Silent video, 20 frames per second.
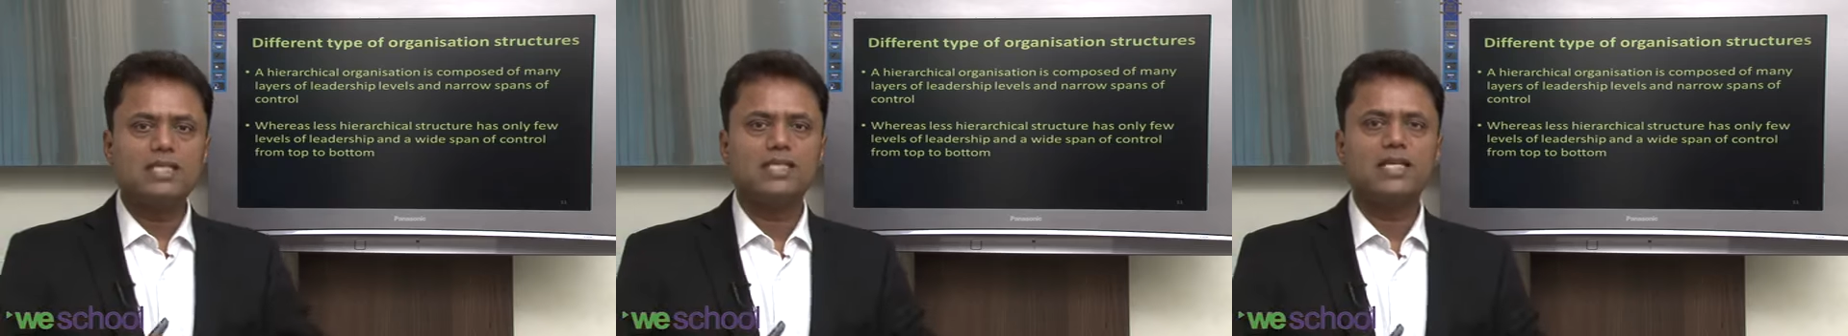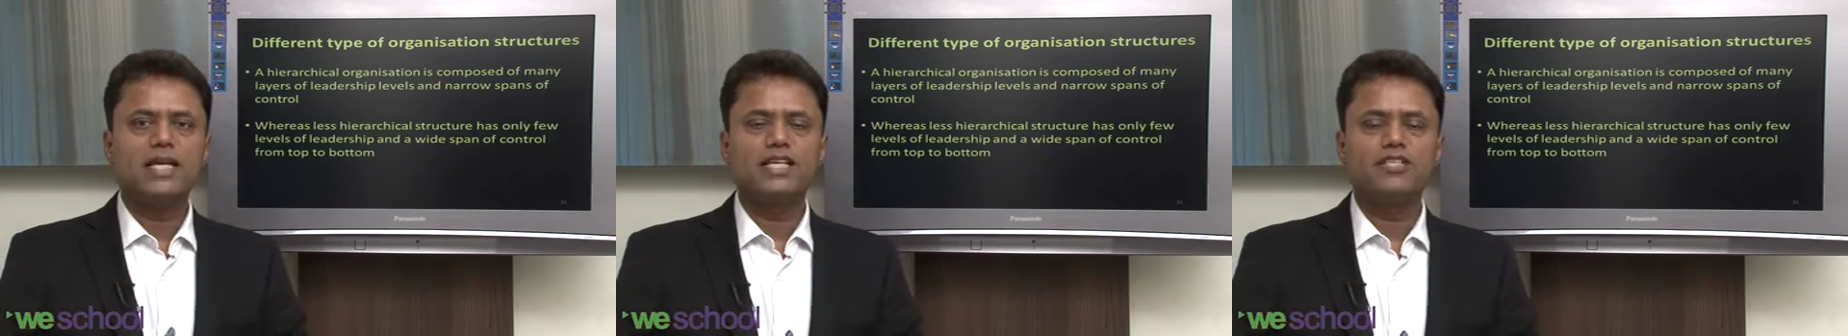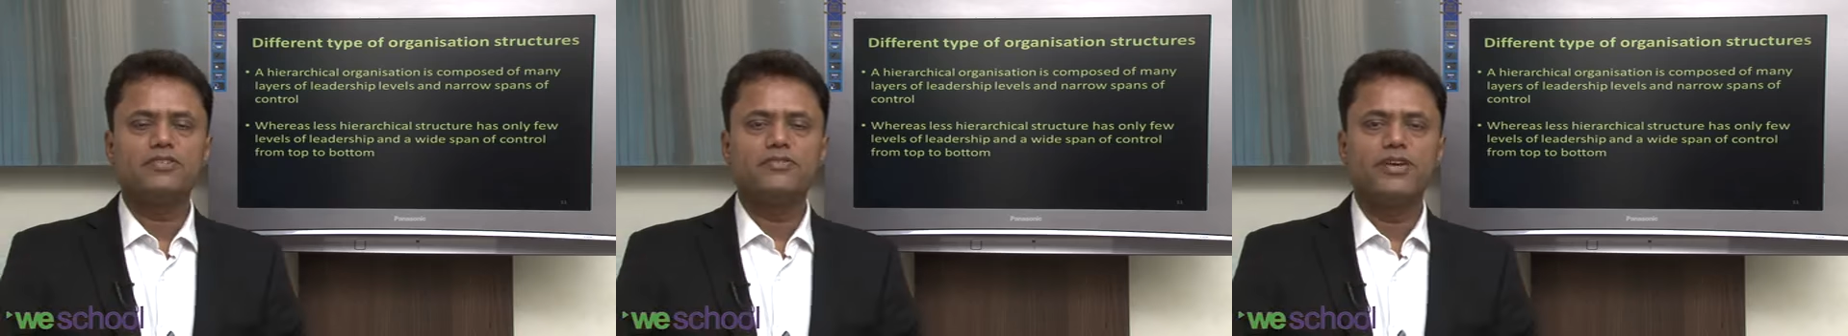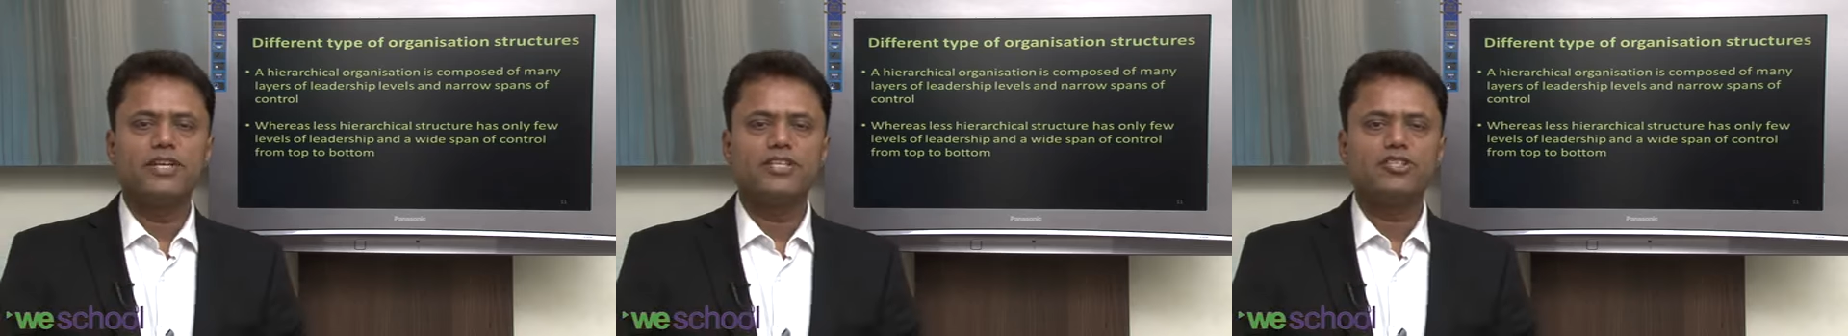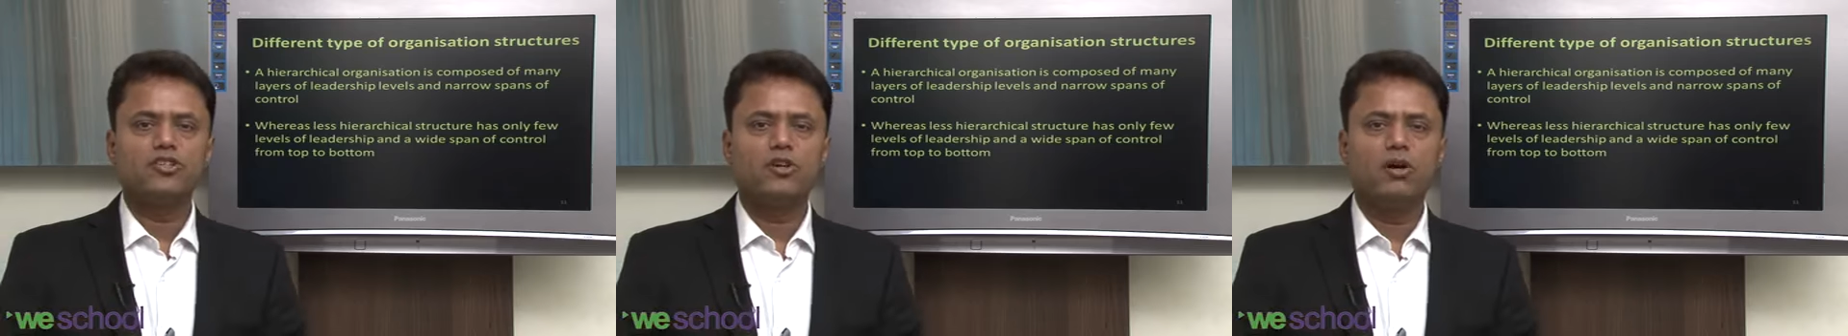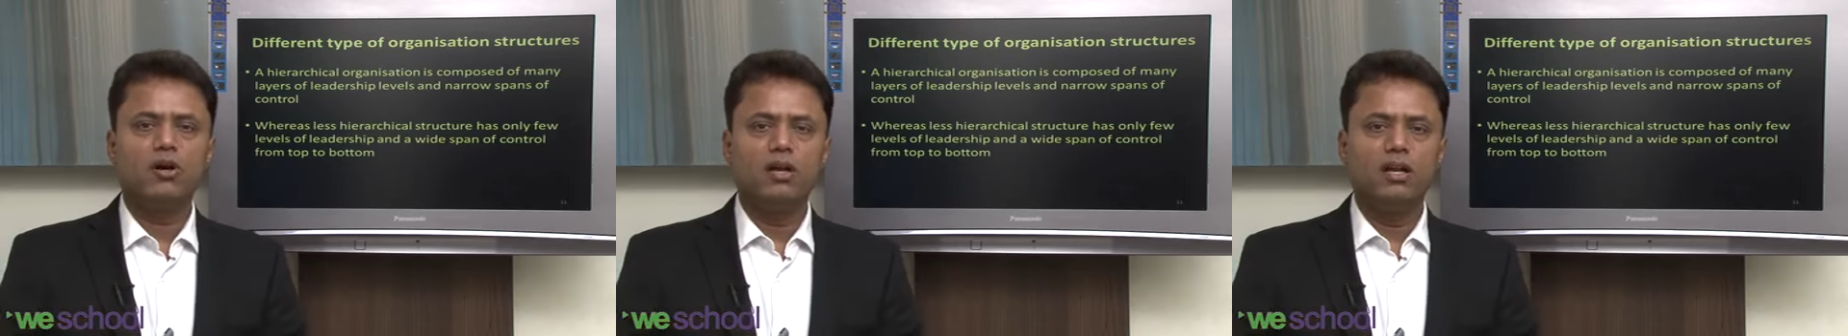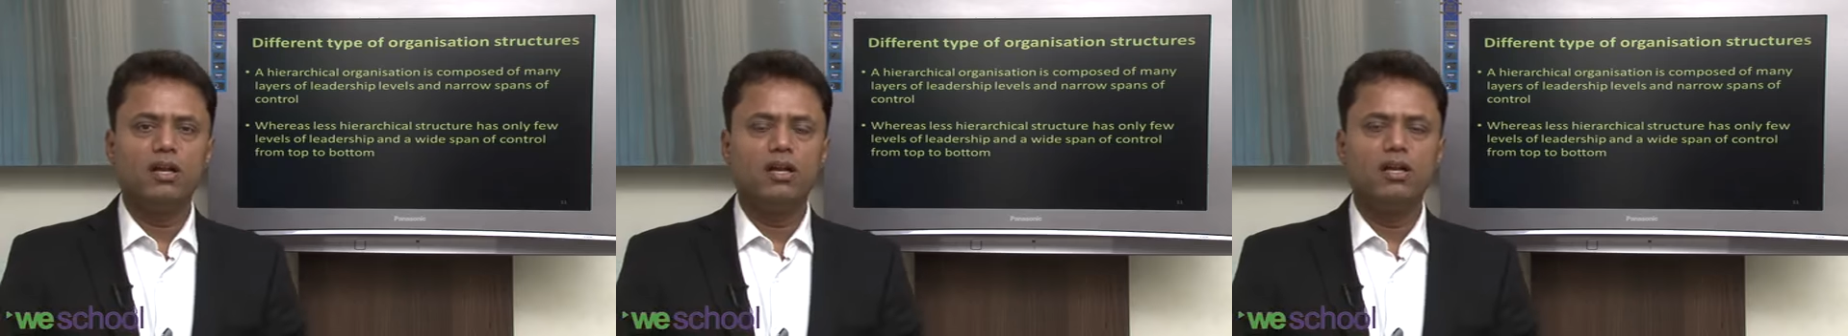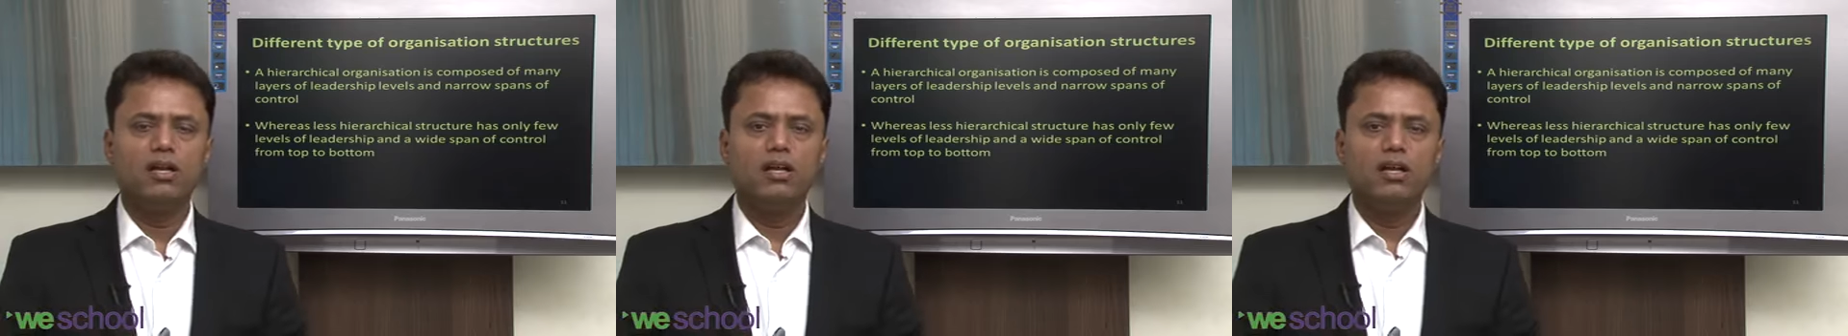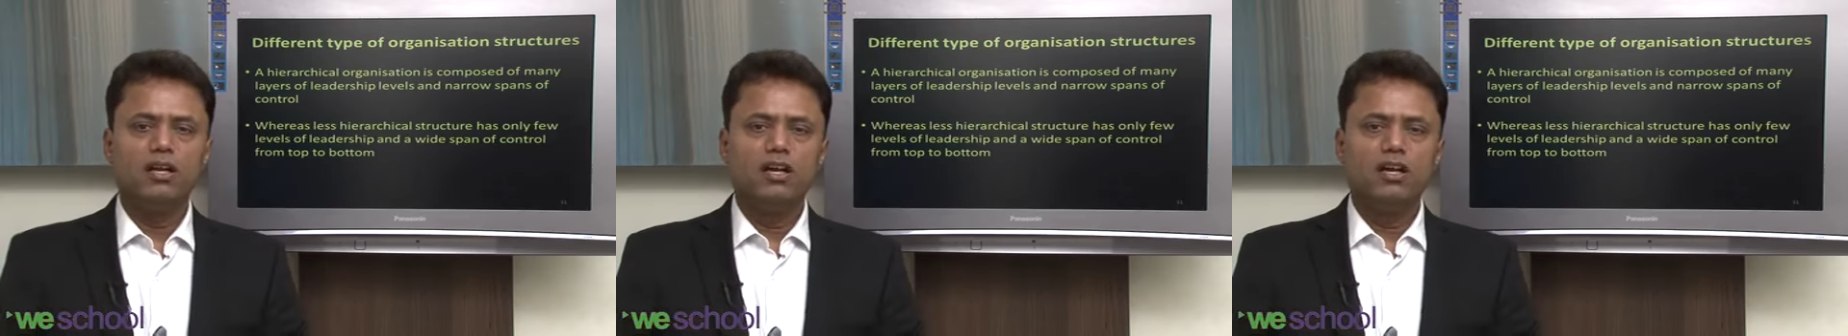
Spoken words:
size fits all.